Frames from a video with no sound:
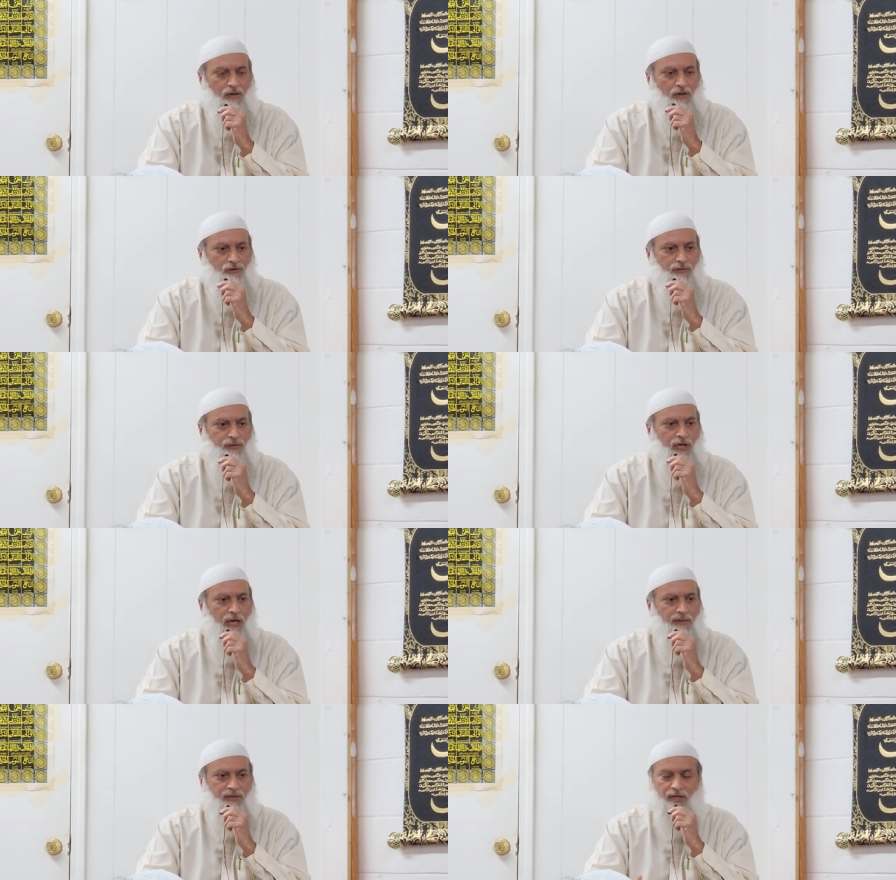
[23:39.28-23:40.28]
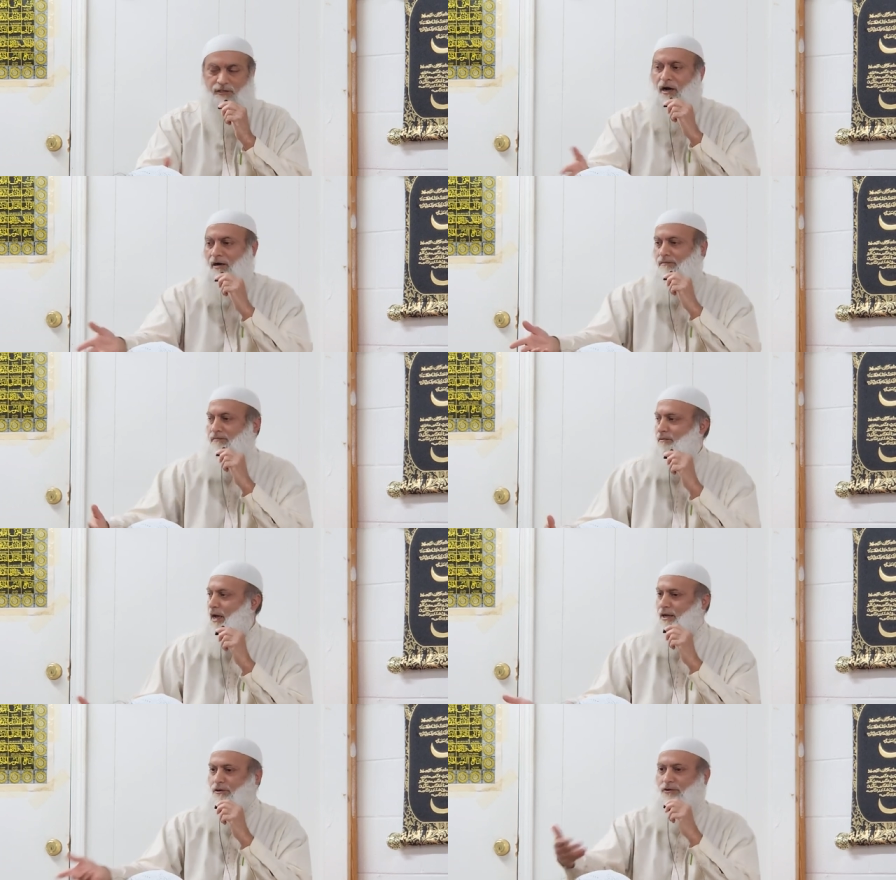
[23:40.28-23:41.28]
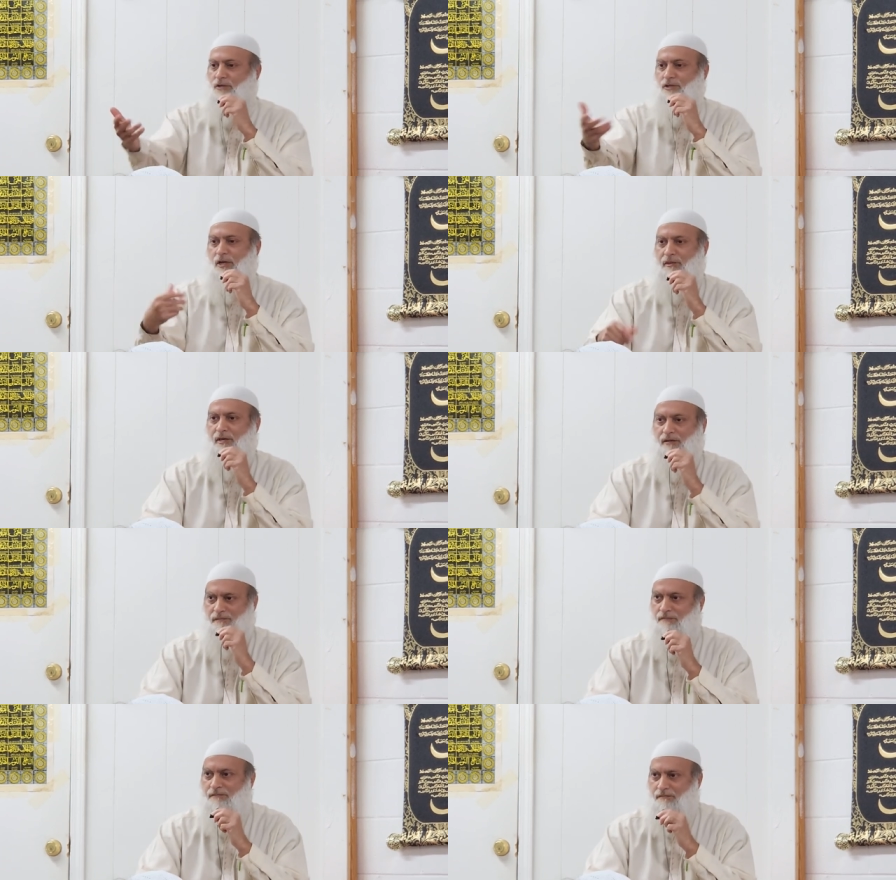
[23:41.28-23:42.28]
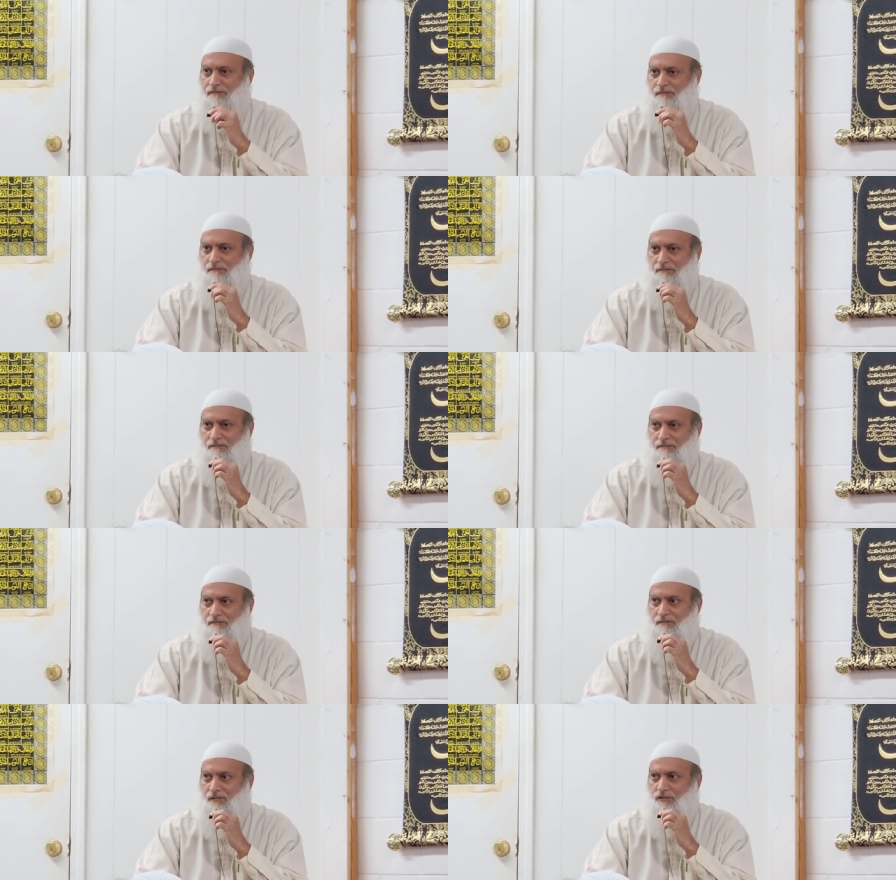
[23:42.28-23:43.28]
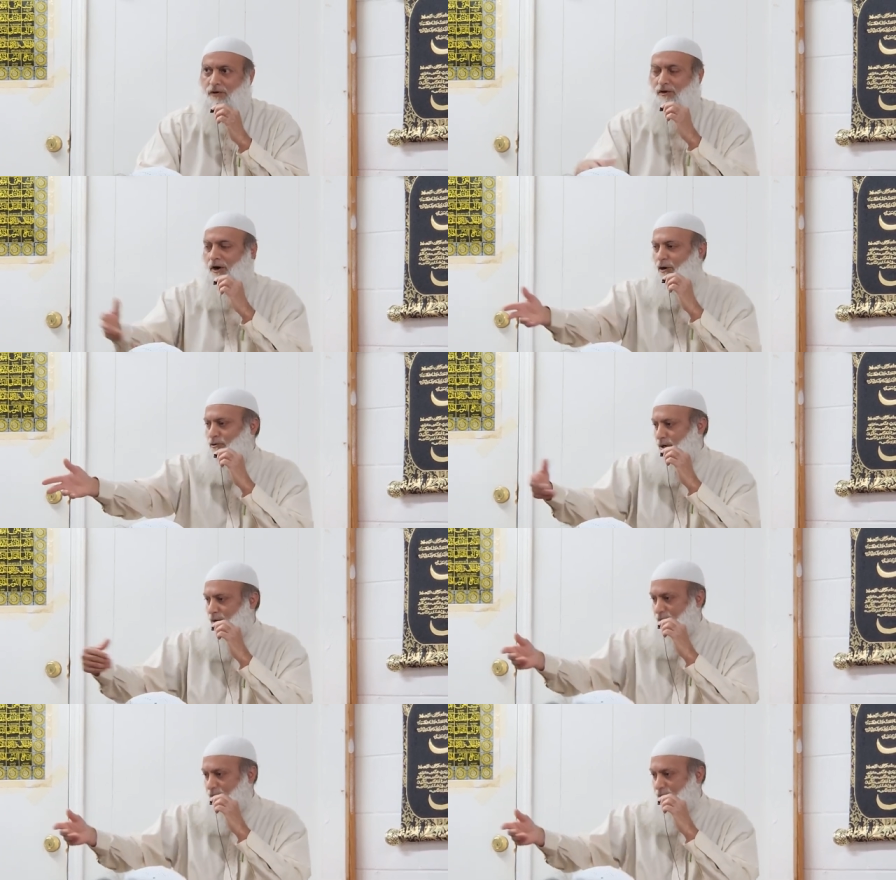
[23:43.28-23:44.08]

So Musaylama says, ah, I can do the same thing. So he calls one of